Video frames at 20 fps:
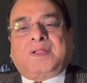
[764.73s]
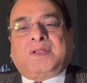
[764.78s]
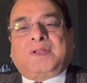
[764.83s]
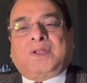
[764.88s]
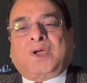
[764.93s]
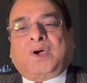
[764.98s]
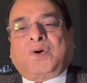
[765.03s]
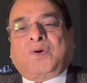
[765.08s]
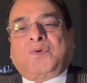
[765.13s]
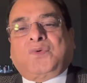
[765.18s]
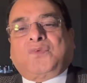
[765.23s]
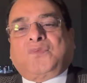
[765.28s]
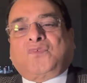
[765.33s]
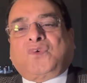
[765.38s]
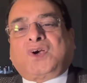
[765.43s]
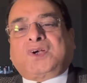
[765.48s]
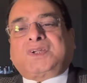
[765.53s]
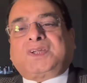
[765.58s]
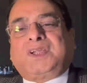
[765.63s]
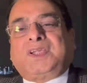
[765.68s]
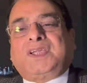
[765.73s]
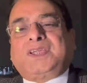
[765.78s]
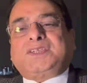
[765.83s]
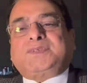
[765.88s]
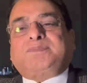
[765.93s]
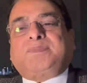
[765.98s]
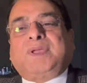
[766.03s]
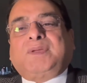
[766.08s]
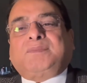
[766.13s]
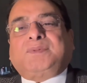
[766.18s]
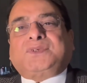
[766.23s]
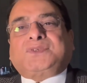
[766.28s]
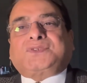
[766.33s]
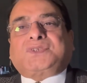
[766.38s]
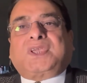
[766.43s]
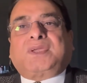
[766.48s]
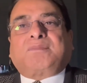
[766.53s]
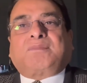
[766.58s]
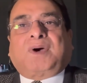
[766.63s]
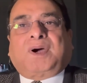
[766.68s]
Now, what age babies
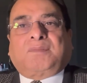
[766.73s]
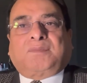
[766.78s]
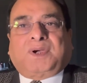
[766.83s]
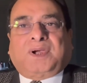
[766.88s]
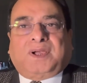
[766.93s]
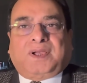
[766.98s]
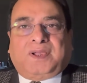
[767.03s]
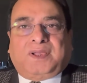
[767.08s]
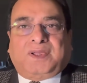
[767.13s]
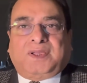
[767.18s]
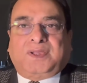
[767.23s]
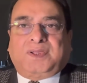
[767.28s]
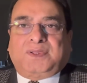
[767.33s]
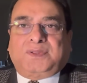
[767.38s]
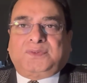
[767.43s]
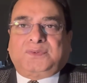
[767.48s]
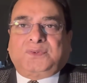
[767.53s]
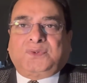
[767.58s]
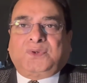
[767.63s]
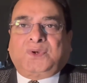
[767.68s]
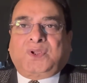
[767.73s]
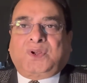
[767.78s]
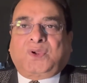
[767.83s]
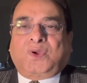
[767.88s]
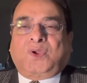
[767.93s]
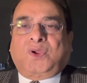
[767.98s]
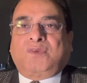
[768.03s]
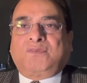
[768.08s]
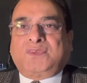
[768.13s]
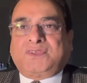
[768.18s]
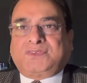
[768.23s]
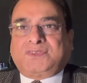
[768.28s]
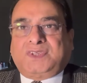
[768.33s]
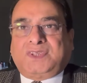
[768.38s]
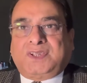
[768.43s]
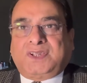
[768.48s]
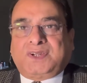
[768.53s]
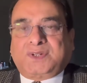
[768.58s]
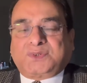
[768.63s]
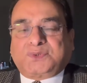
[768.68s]
say mama? You are always
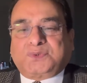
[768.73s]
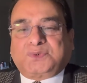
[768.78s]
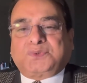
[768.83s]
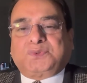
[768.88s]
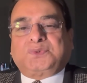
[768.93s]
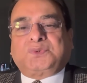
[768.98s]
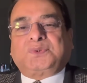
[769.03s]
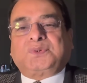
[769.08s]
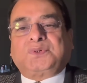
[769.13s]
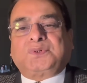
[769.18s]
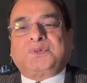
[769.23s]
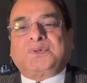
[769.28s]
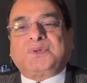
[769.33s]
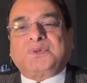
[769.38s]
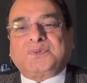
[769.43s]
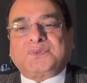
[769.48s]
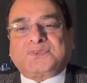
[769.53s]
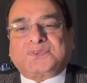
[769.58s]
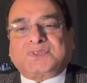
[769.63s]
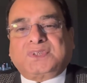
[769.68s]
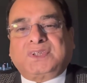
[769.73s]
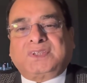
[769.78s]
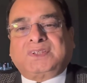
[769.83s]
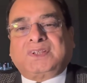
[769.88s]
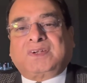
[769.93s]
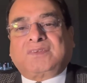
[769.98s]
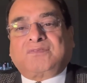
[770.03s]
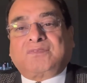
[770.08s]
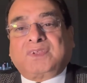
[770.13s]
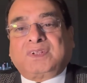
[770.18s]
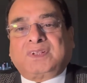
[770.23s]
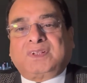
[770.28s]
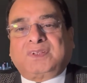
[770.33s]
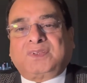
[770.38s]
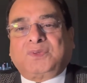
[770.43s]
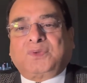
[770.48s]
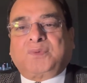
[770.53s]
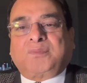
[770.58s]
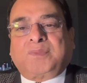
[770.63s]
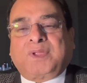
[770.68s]
eager to see that when
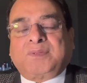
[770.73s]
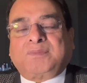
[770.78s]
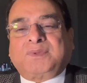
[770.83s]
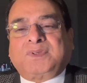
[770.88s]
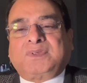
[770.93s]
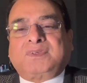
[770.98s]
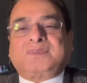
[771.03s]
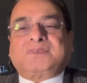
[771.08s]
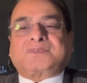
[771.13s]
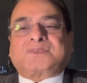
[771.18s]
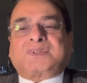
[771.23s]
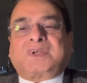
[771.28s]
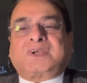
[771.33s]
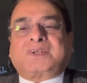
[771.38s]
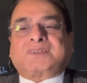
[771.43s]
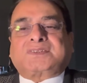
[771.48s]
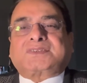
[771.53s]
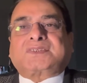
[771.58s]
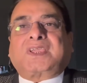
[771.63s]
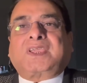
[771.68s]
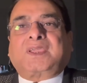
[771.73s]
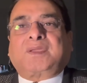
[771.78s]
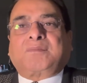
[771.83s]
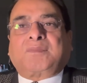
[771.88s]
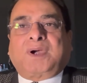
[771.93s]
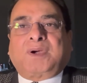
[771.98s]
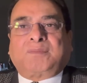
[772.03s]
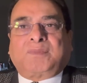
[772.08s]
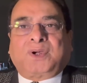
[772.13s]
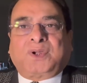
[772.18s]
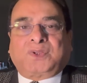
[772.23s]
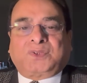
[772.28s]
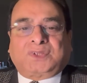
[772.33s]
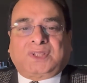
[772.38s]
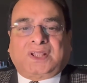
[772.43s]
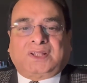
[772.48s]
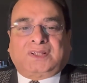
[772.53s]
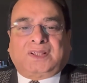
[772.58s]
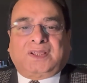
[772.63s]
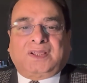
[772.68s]
your baby starts saying mama or
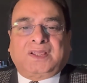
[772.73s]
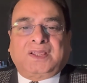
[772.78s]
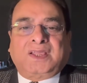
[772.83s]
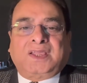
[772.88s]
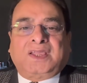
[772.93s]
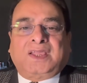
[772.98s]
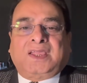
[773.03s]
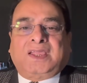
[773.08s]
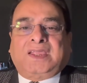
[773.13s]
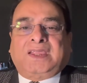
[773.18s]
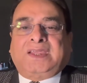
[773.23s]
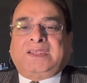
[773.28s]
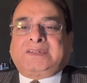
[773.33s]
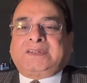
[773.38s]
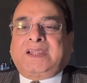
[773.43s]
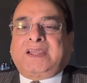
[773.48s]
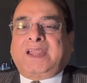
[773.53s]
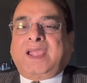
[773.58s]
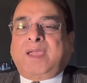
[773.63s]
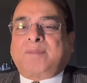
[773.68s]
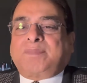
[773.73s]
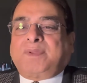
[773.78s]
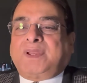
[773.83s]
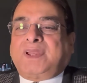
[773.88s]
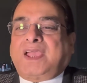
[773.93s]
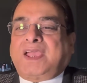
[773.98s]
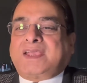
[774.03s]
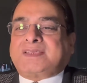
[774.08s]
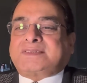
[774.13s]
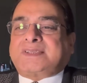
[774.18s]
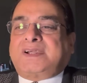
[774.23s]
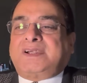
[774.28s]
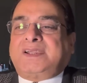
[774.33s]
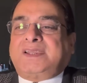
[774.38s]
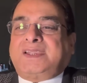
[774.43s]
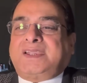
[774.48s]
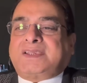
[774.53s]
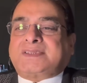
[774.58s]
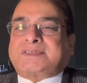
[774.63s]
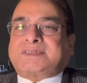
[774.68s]
dada. It can happen as
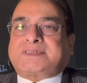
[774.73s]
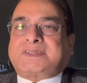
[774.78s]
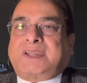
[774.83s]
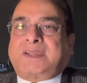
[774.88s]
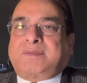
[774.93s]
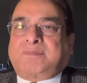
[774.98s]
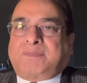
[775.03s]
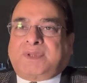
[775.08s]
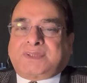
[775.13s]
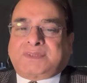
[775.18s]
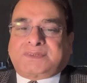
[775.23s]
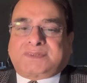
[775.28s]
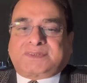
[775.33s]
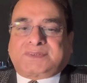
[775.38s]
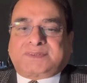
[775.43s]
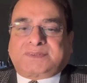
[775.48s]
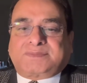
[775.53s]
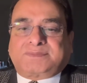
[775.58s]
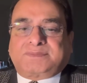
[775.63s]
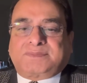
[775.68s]
early as 10 months.